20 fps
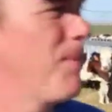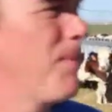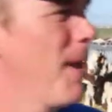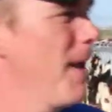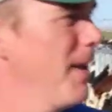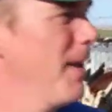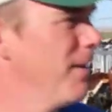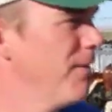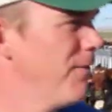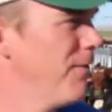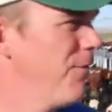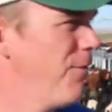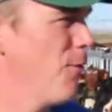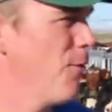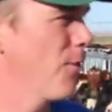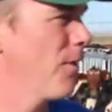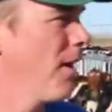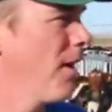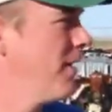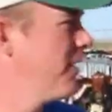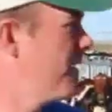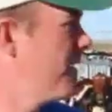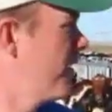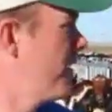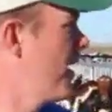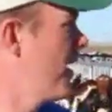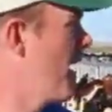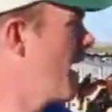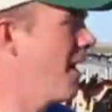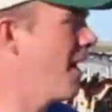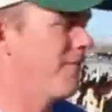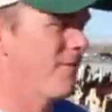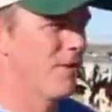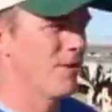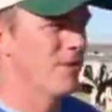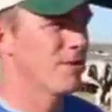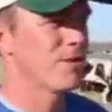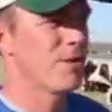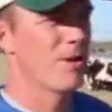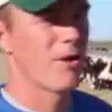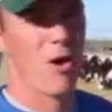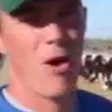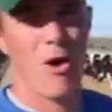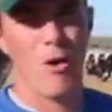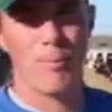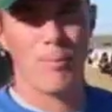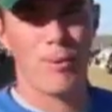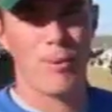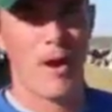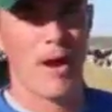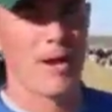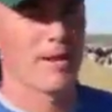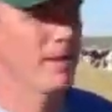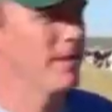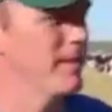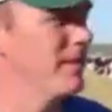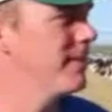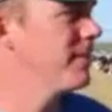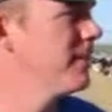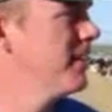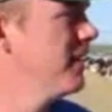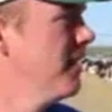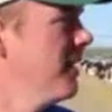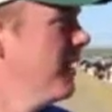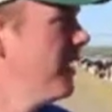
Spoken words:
pen of 400 heifers. They're all pregnant.